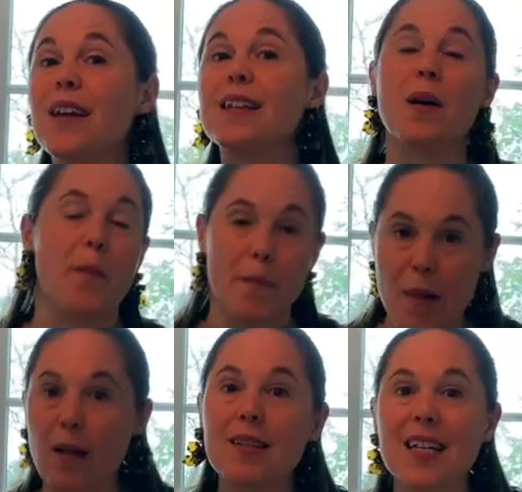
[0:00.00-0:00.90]
is
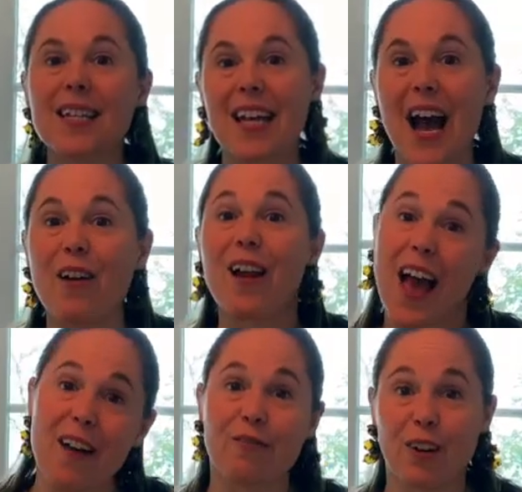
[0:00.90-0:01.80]
melting
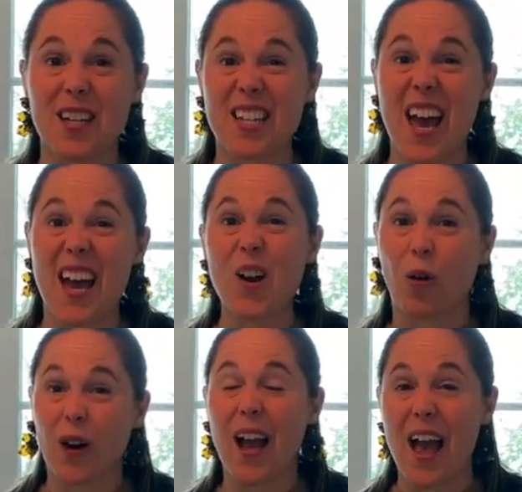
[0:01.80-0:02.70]
down every day
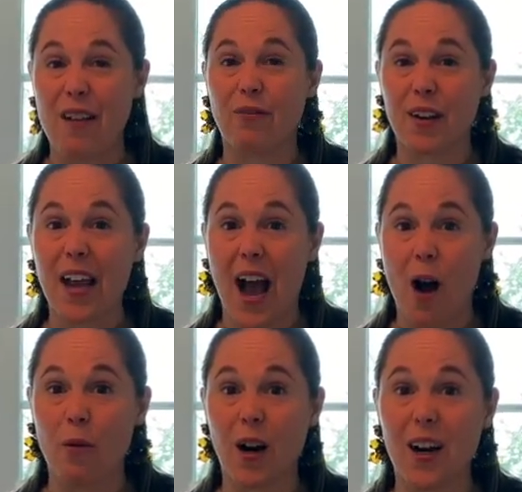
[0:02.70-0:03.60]
or every
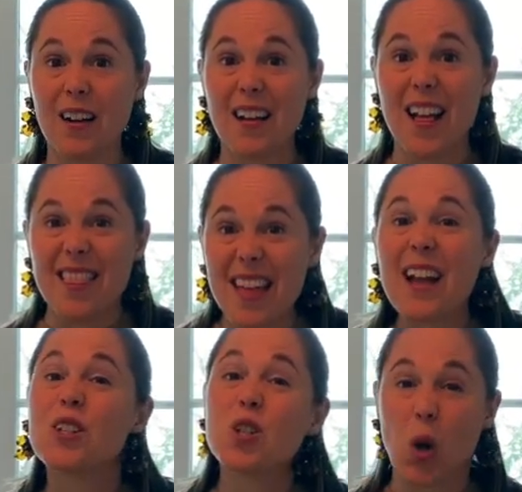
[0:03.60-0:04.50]
hour, that's